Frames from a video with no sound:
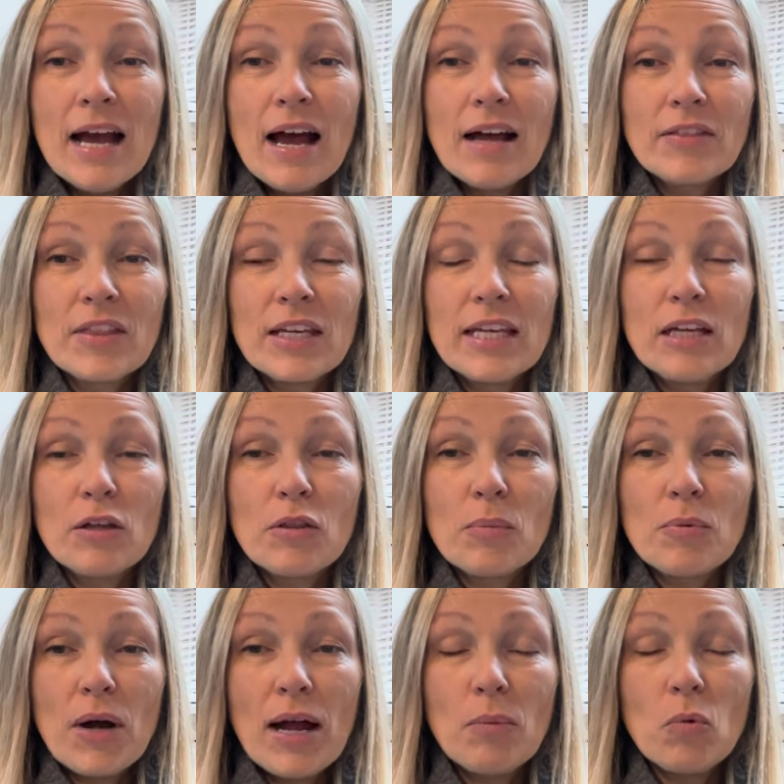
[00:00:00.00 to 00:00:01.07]
The
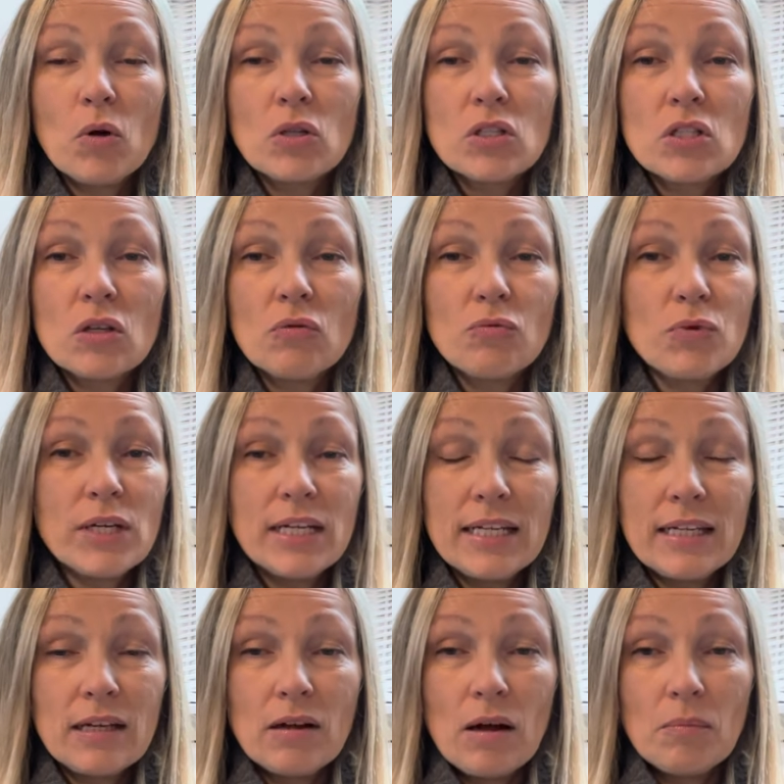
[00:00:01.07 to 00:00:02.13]
brown ones,
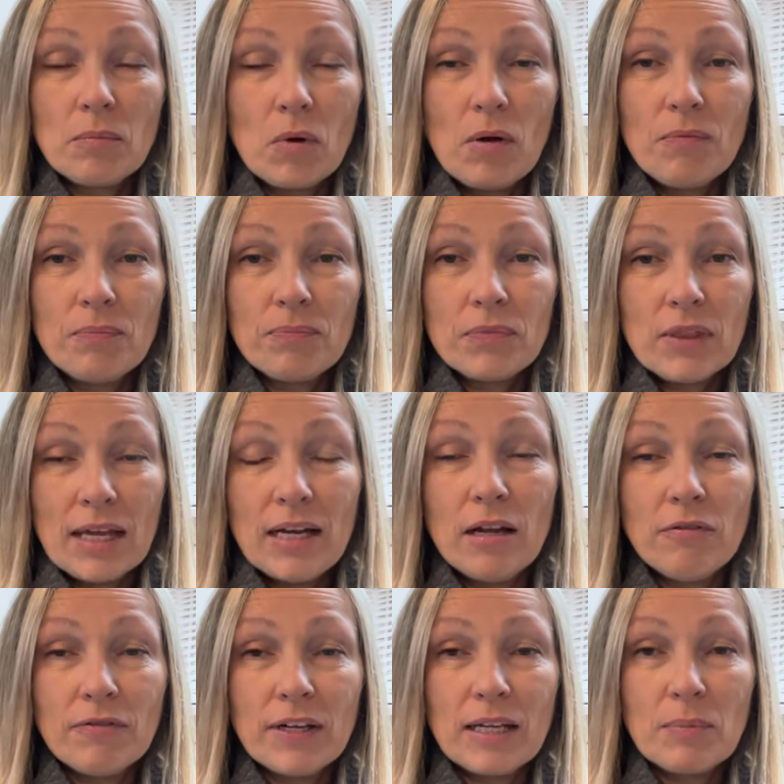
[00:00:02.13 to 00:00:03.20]
really, they're
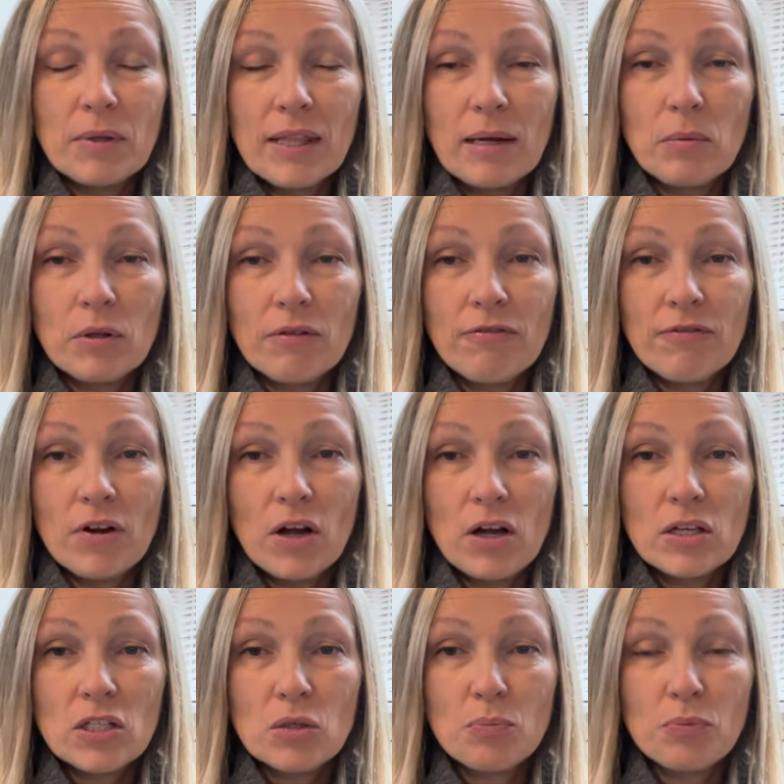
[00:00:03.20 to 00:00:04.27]
lovely, but they were the
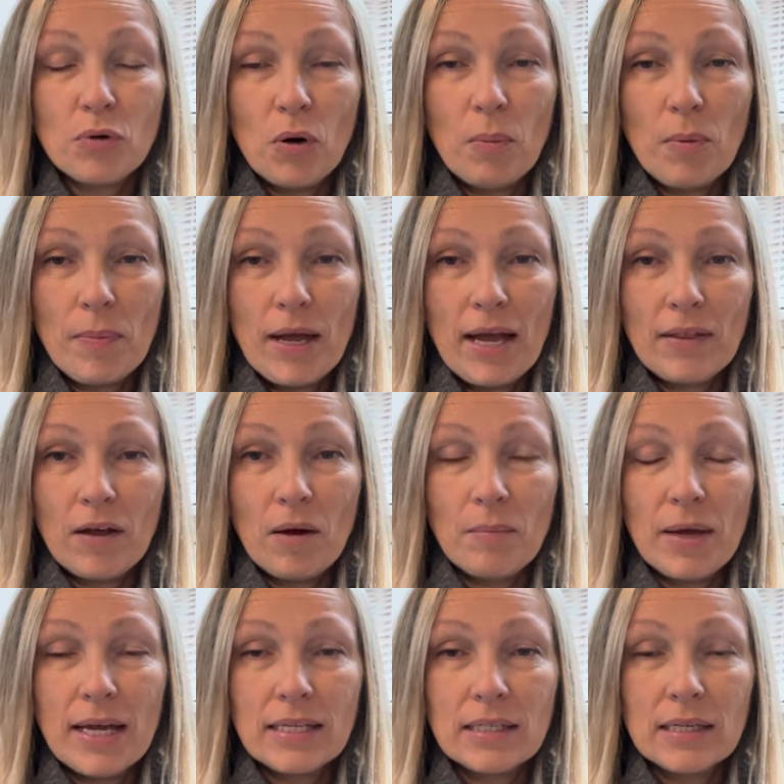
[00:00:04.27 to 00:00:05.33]
first proper pair that I
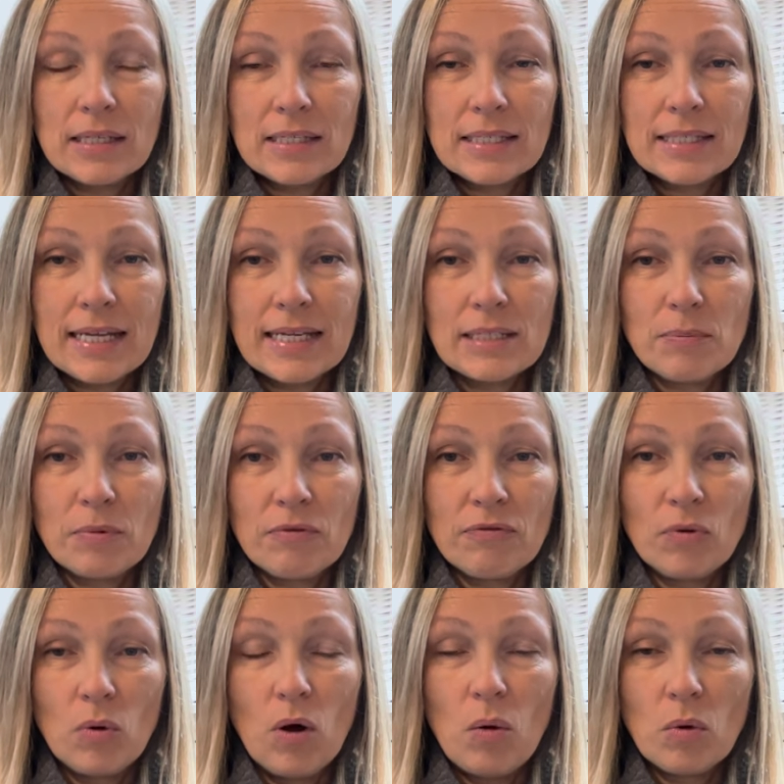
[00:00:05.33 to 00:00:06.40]
made. And as I said
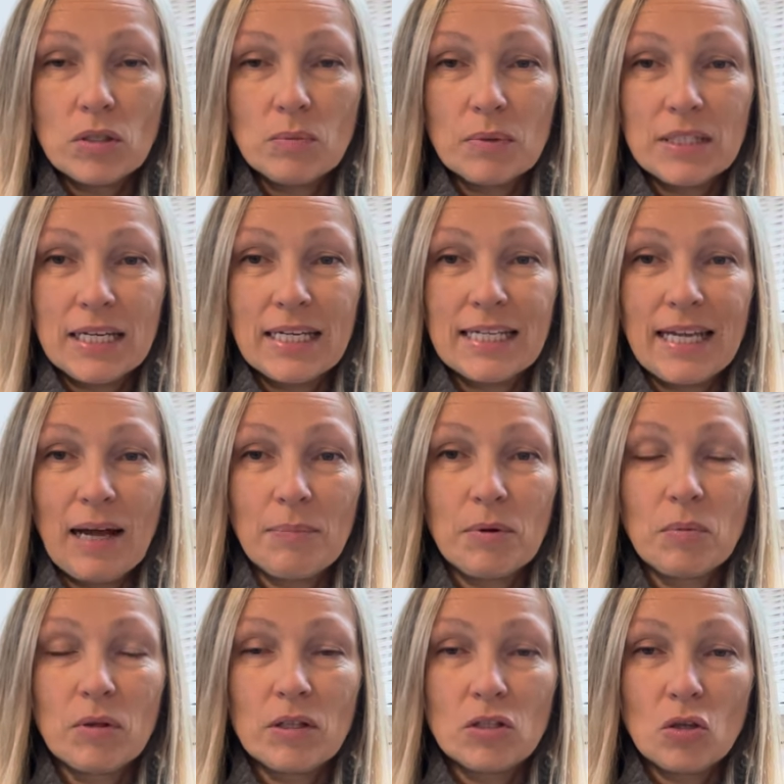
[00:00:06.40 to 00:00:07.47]
before, I wasn't particularly happy
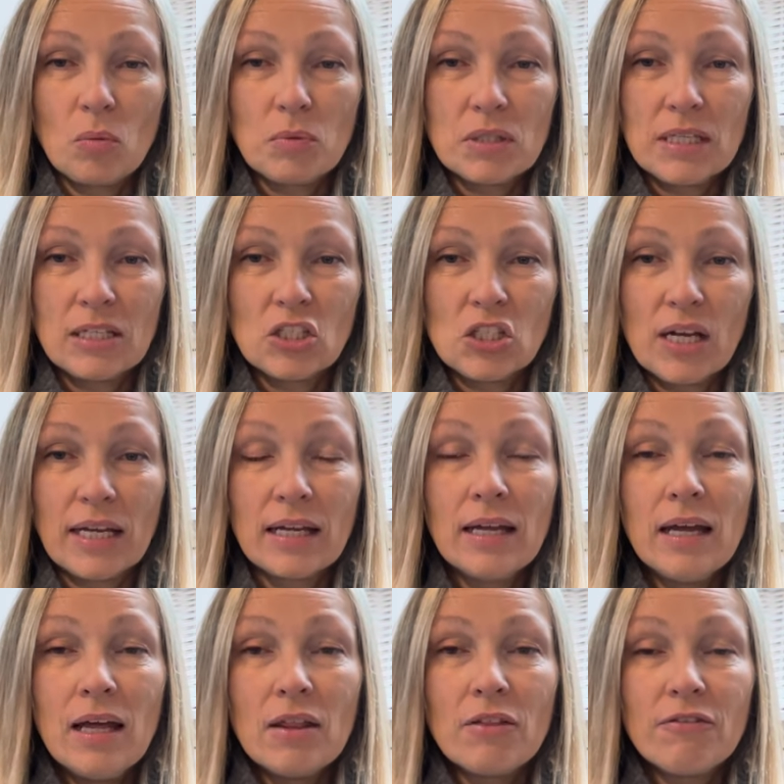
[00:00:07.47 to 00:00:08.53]
with the top stitching.
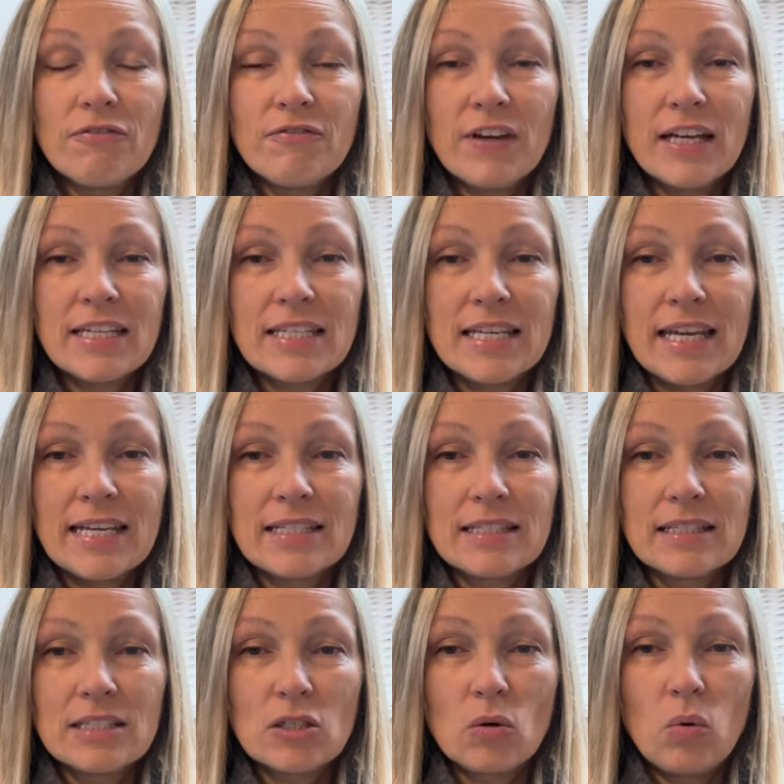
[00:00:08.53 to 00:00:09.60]
The fit
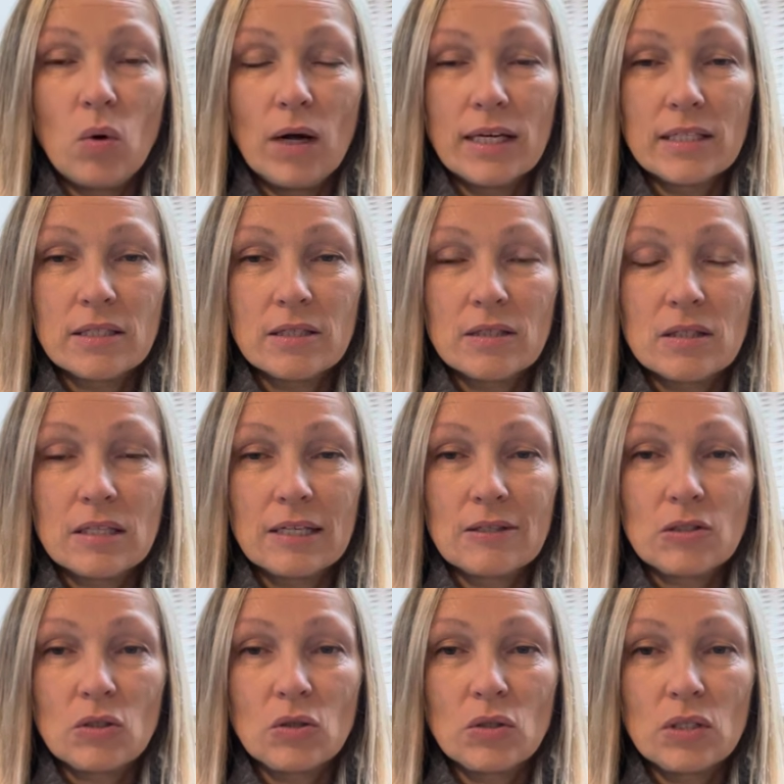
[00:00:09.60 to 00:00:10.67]
isn't quite
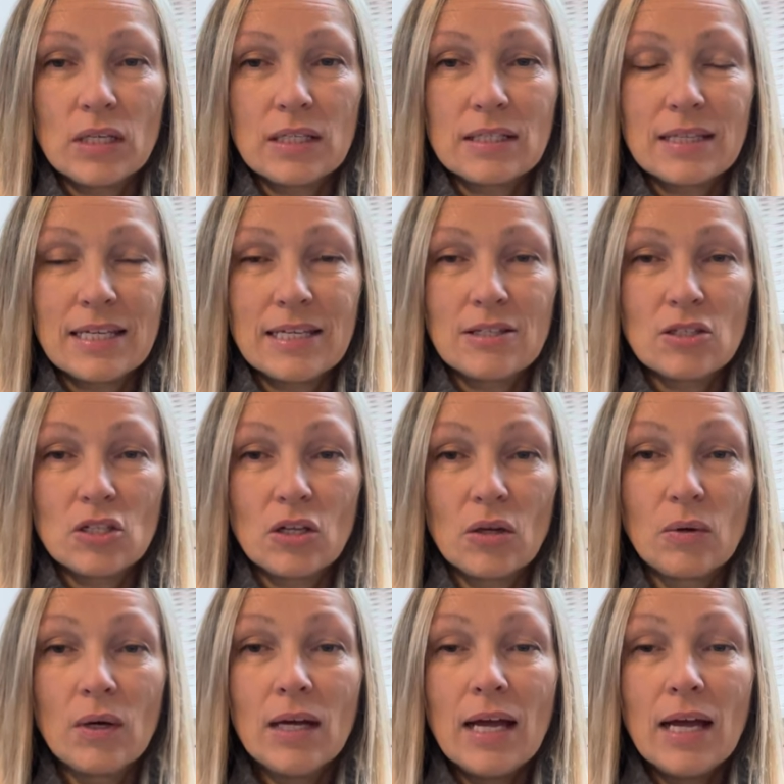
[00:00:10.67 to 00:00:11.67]
as good as these two.